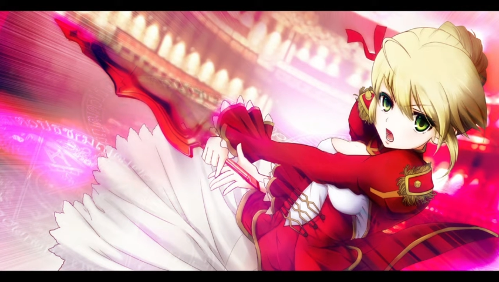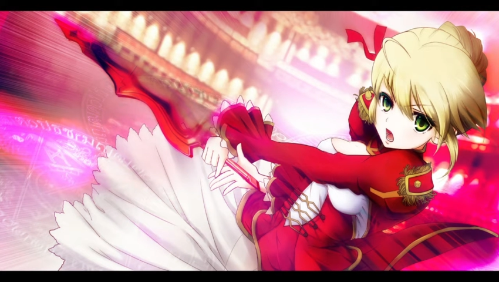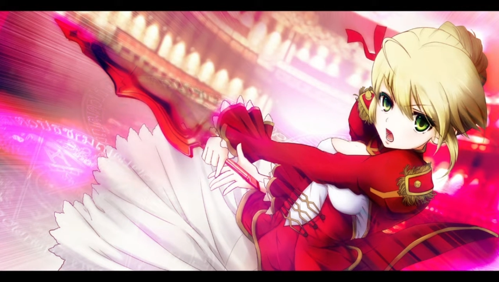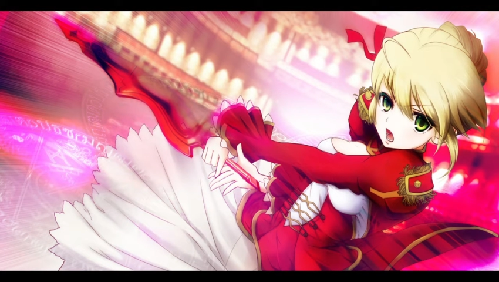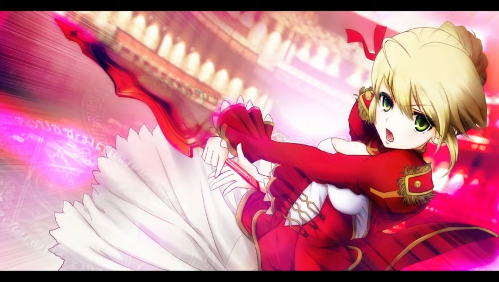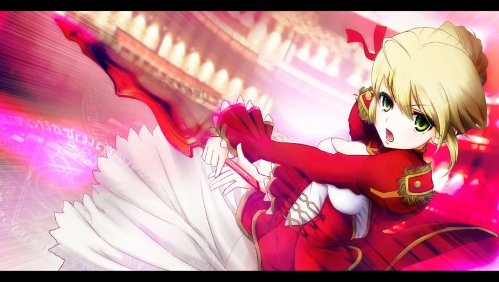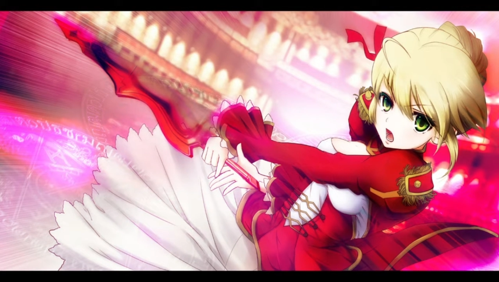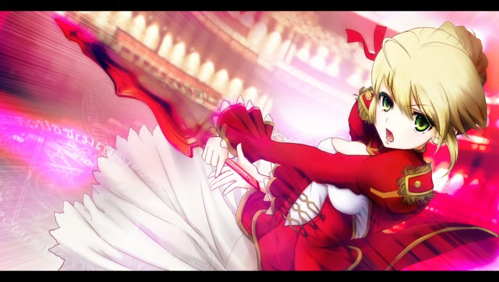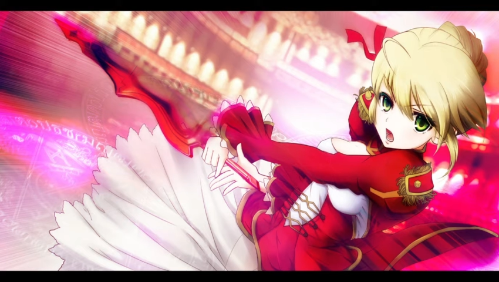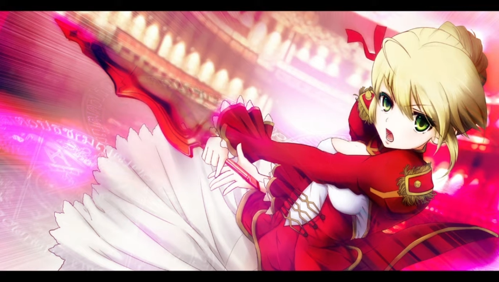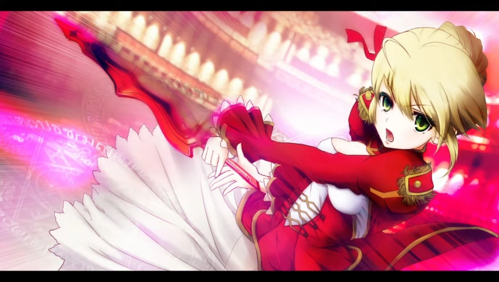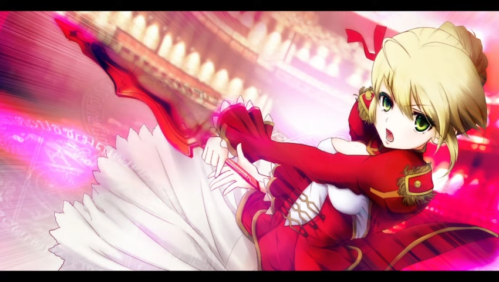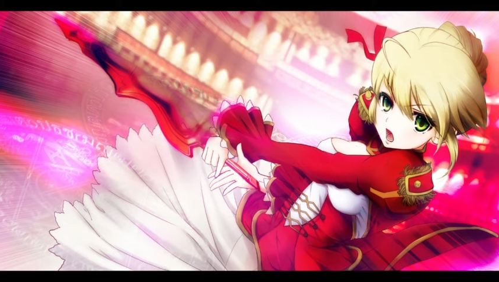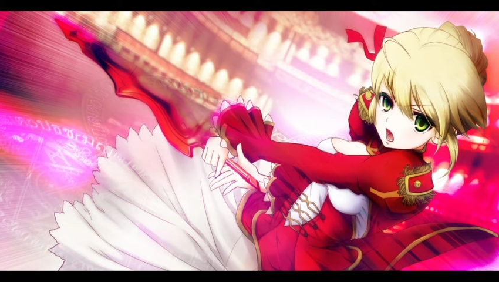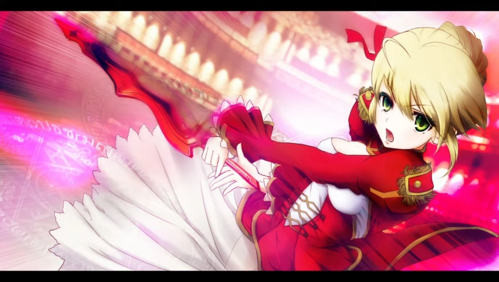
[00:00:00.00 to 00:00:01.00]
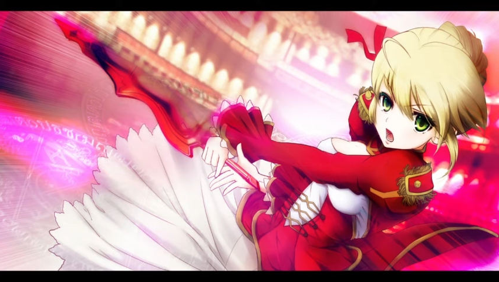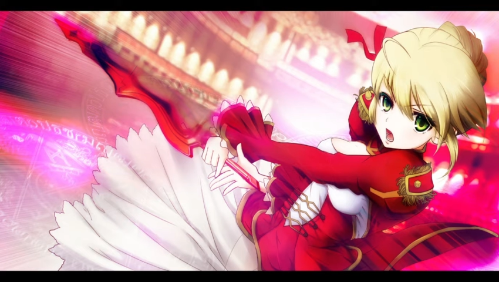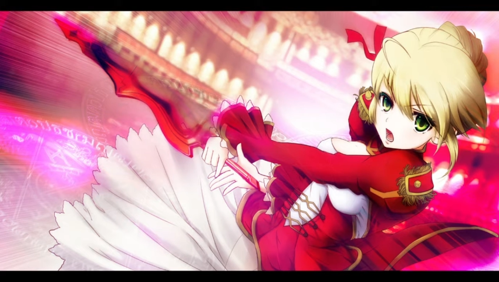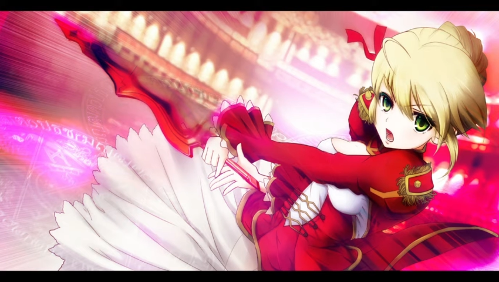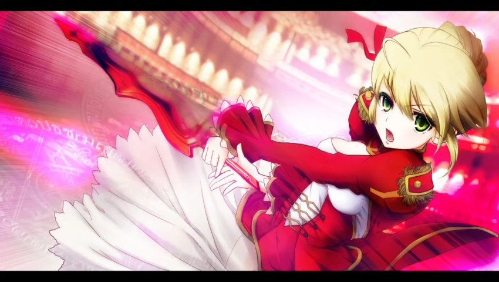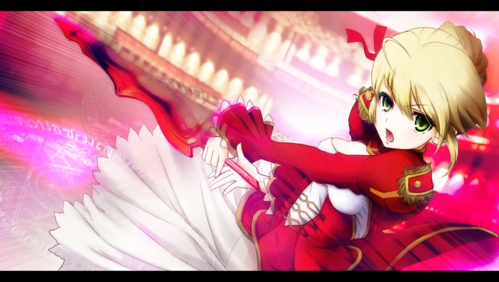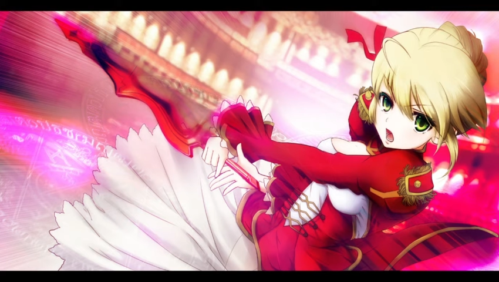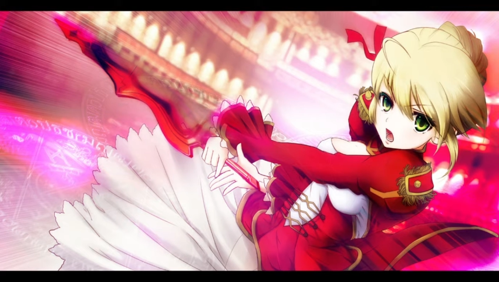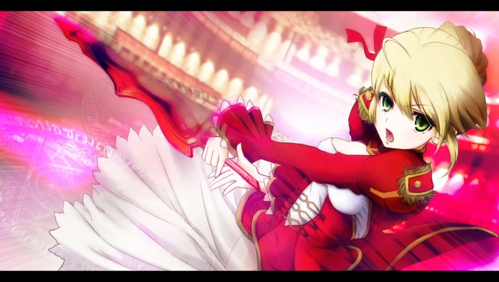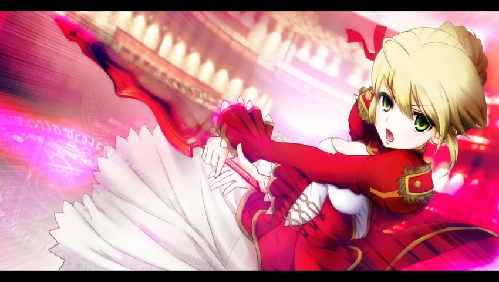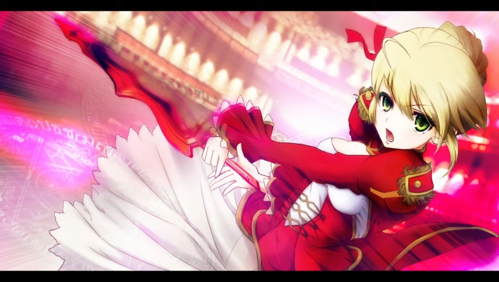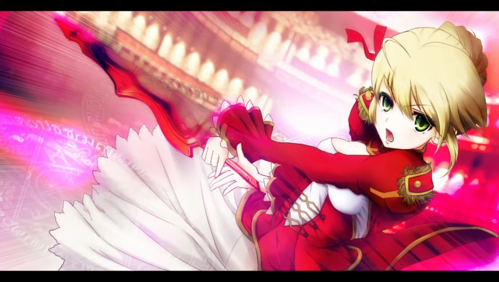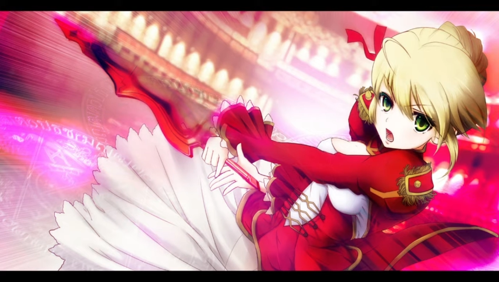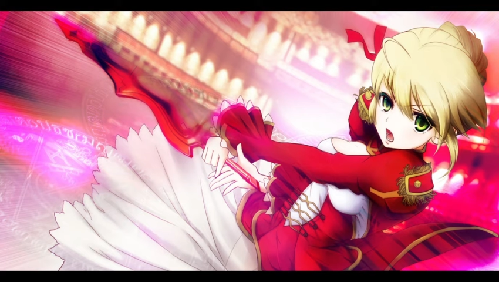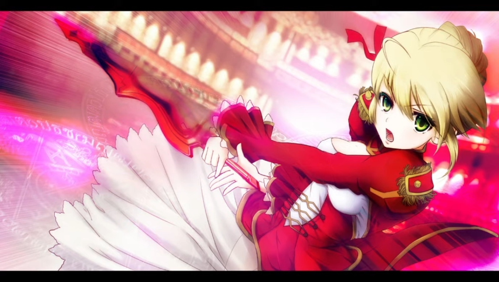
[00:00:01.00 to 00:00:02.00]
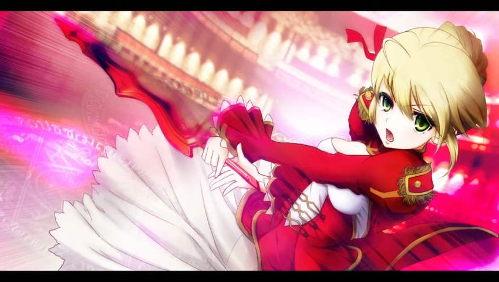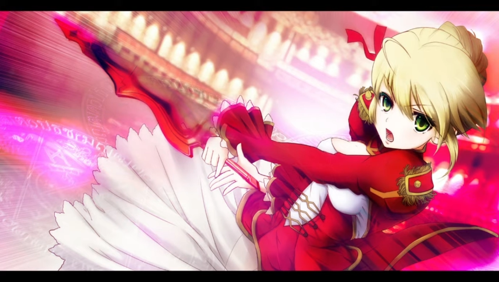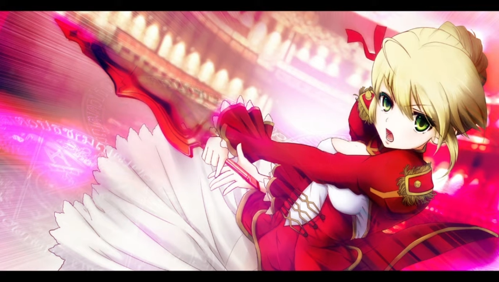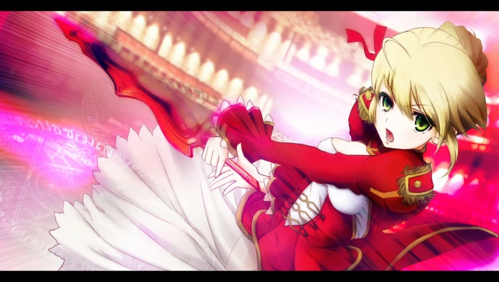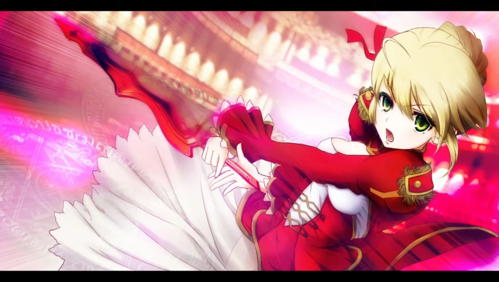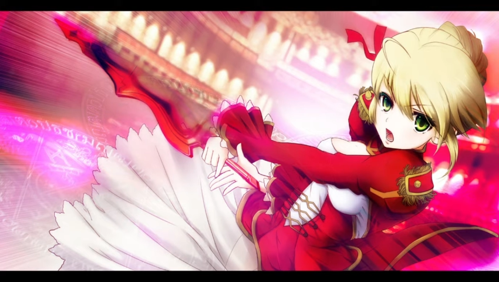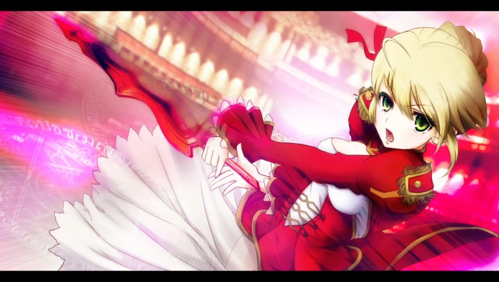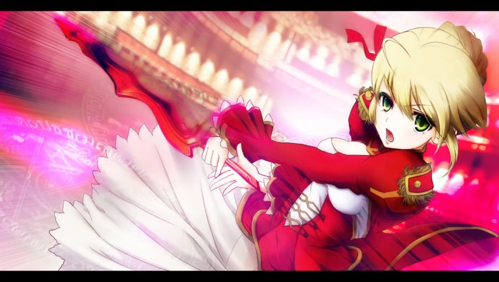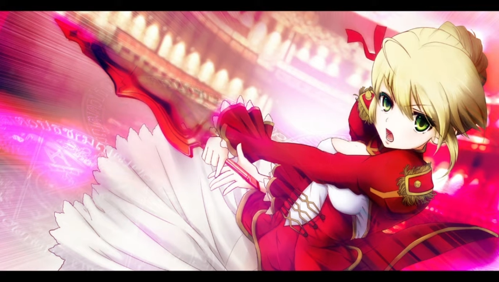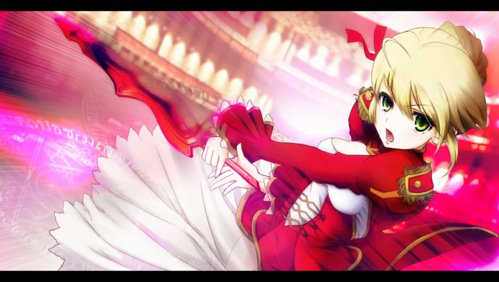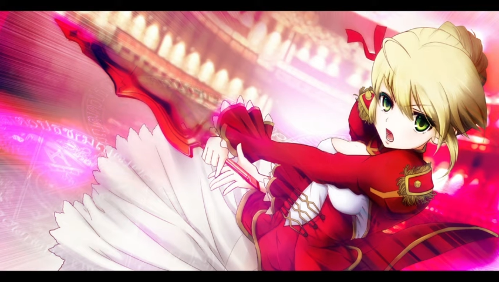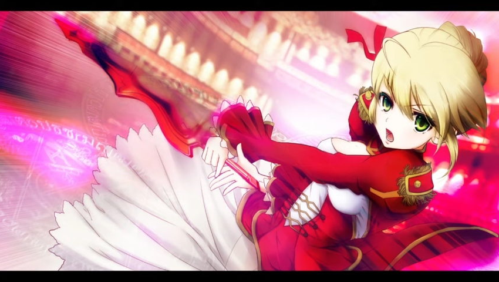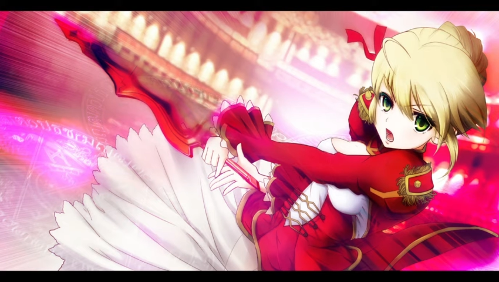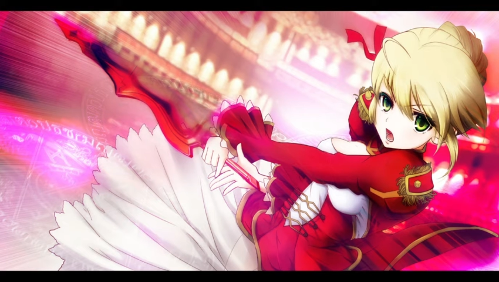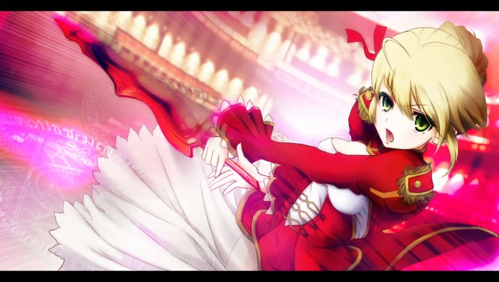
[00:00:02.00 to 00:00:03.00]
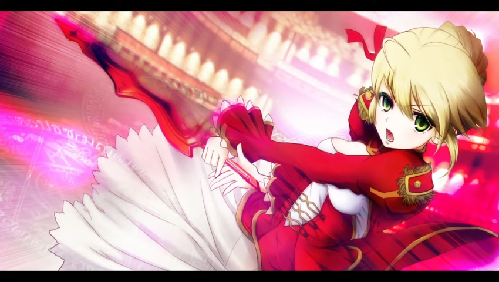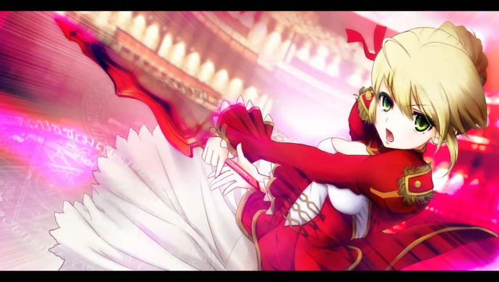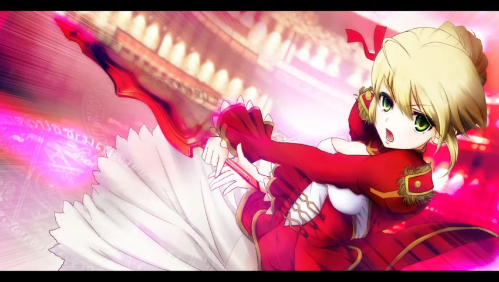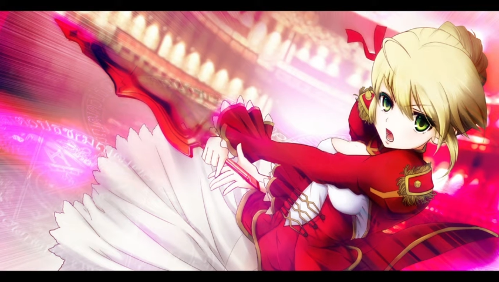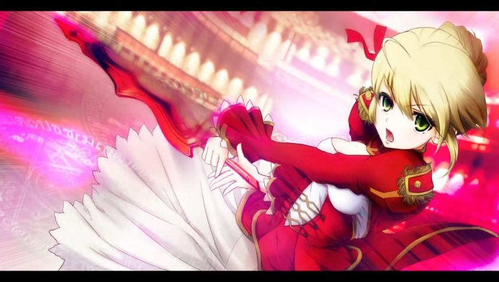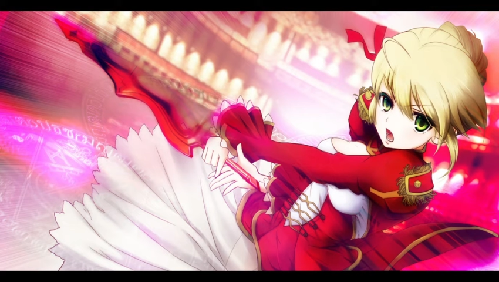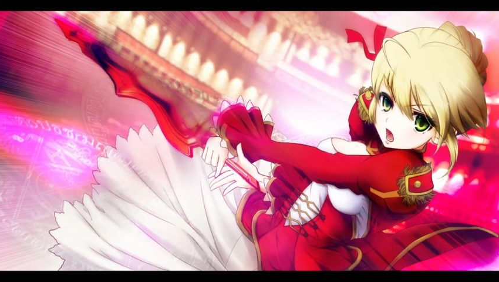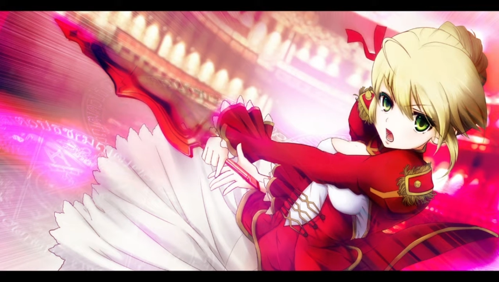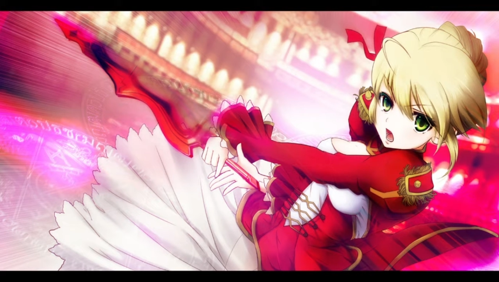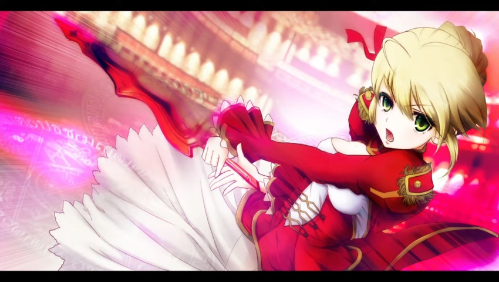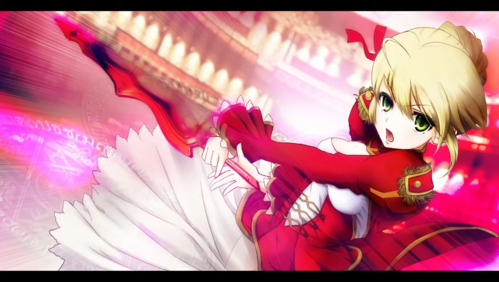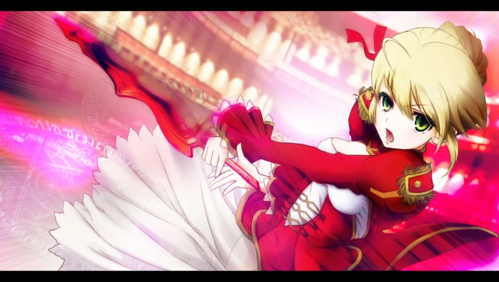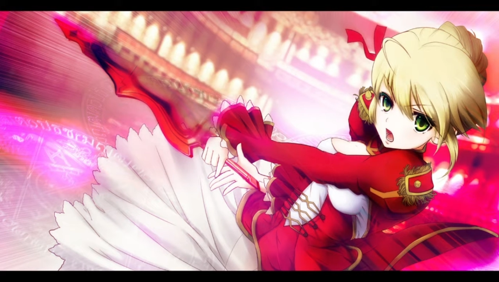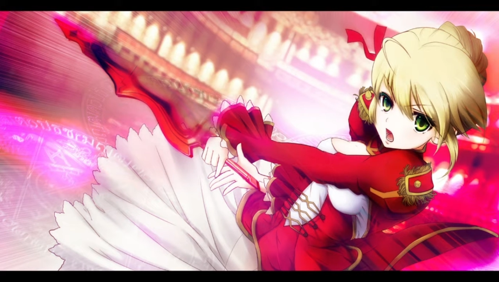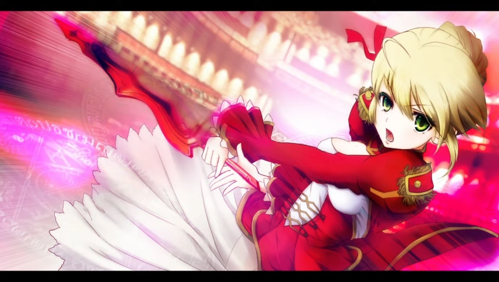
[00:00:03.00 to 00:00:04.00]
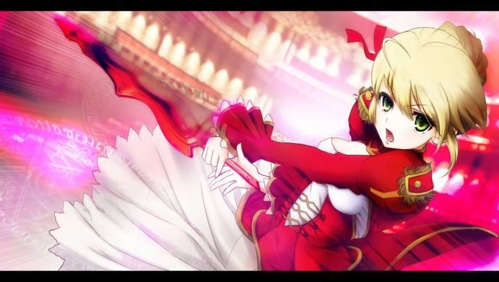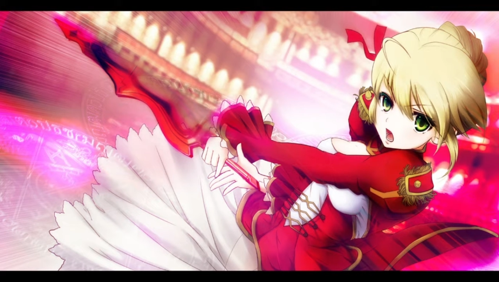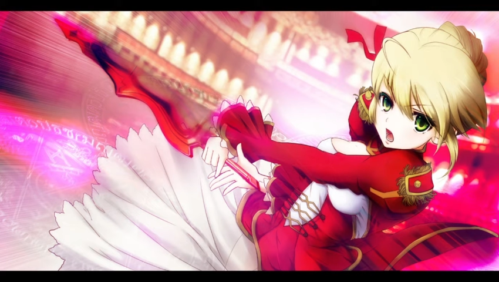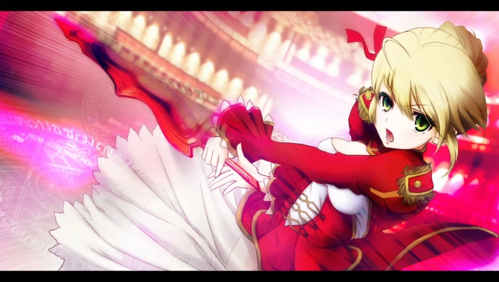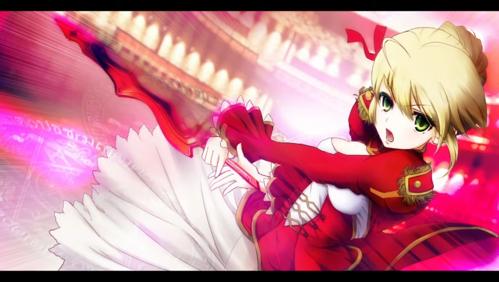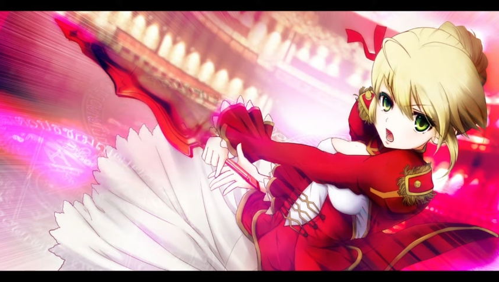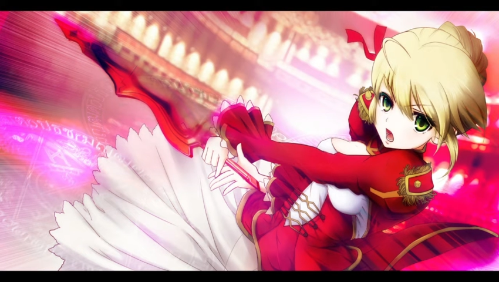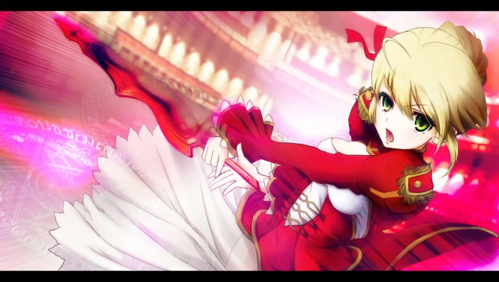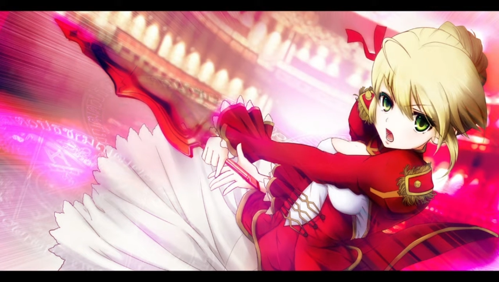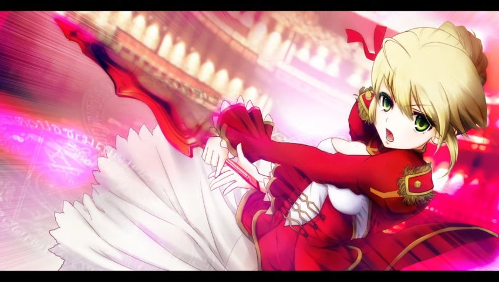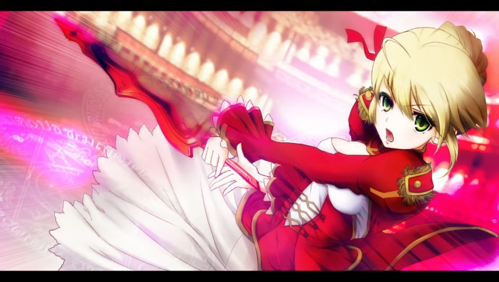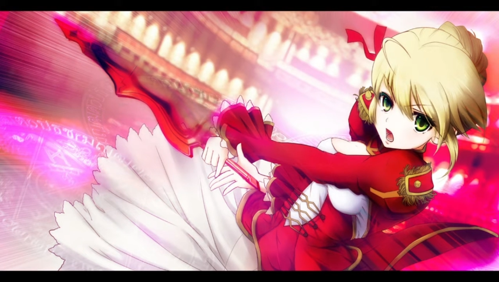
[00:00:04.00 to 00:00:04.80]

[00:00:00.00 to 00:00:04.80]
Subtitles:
(no speaker visible)